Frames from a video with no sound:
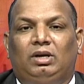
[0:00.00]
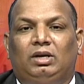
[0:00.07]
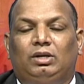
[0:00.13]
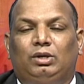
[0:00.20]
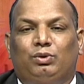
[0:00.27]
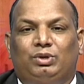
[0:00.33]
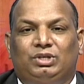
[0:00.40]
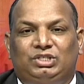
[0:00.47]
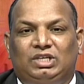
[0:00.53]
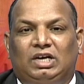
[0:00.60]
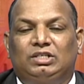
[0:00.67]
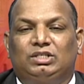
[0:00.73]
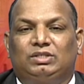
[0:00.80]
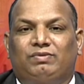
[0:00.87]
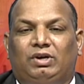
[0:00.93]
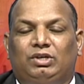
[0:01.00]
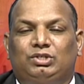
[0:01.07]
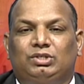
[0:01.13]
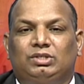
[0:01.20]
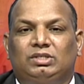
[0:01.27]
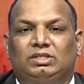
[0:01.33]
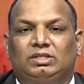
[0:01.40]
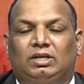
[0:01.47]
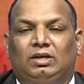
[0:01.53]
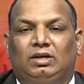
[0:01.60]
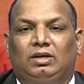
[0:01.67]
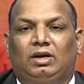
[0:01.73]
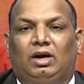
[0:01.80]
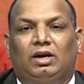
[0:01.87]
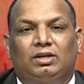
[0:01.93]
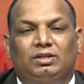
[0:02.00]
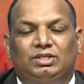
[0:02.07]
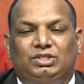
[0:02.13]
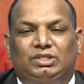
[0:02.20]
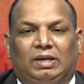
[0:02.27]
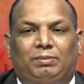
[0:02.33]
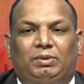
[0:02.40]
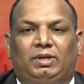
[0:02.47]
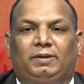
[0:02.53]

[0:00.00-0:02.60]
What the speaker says: to discharge its functions under this chapter.